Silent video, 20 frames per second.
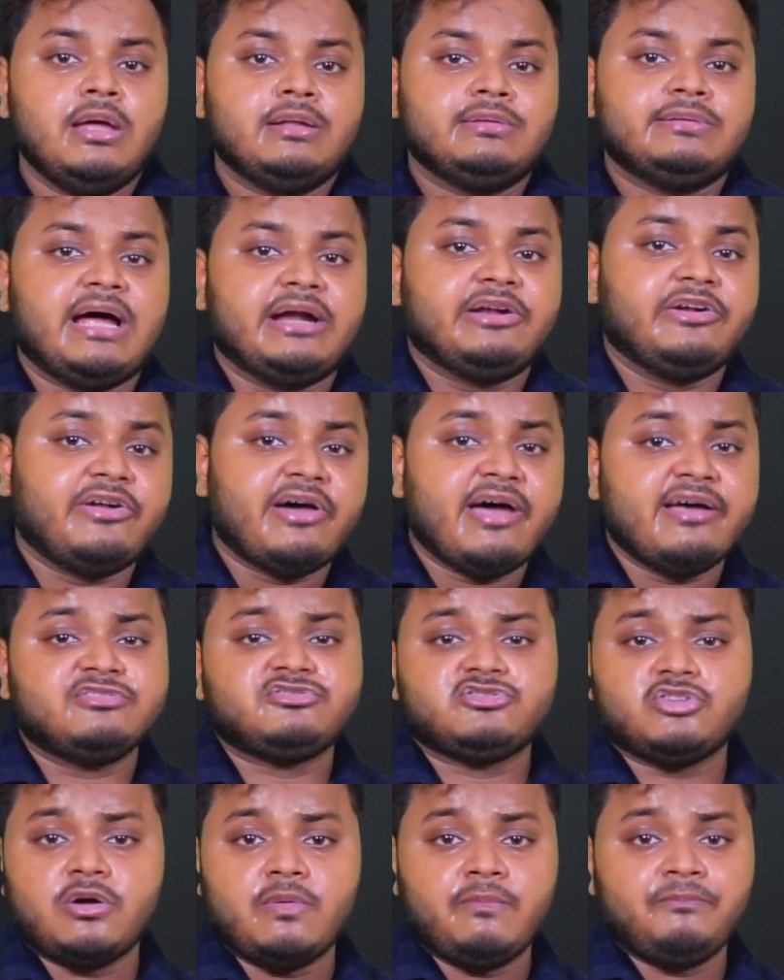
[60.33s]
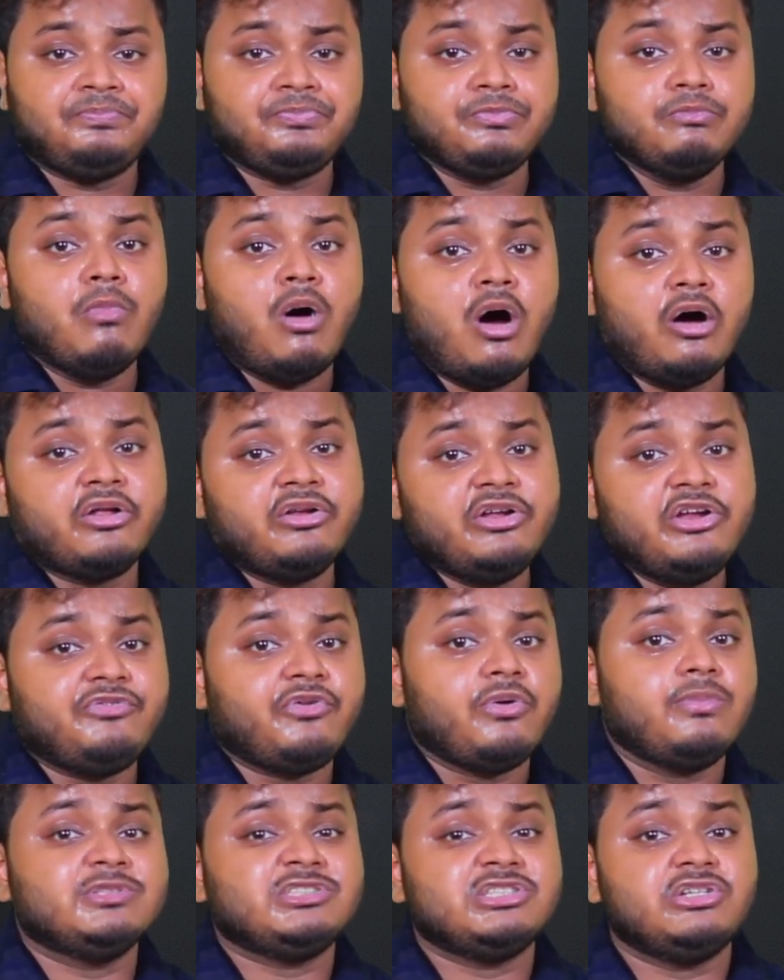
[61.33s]
that arrives from modern
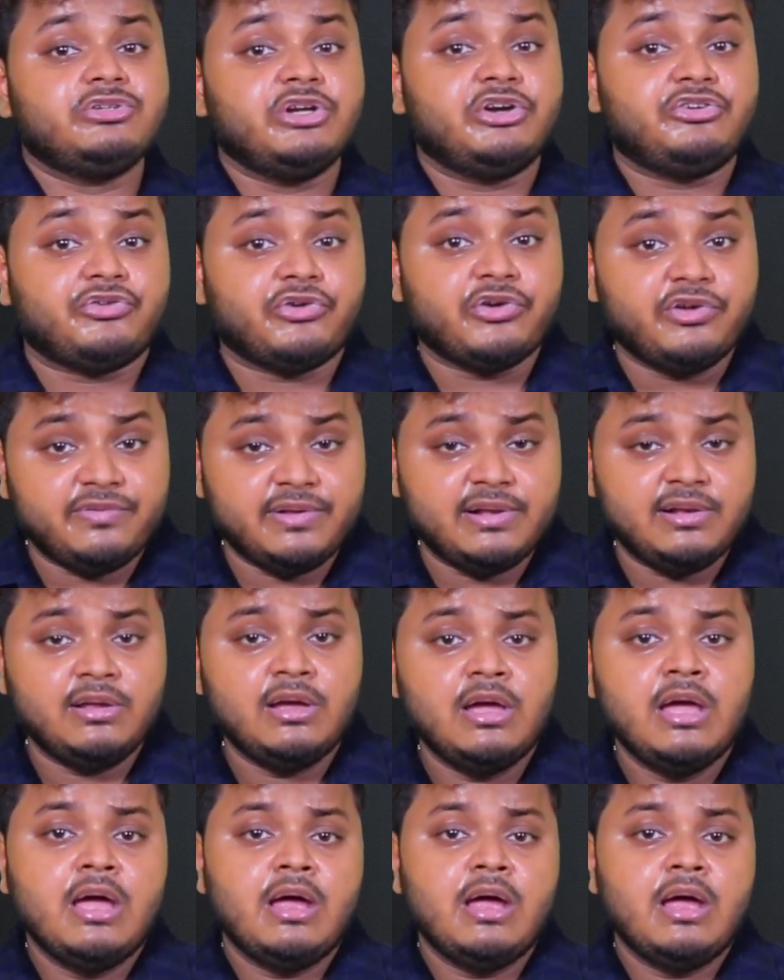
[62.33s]
information retrieval.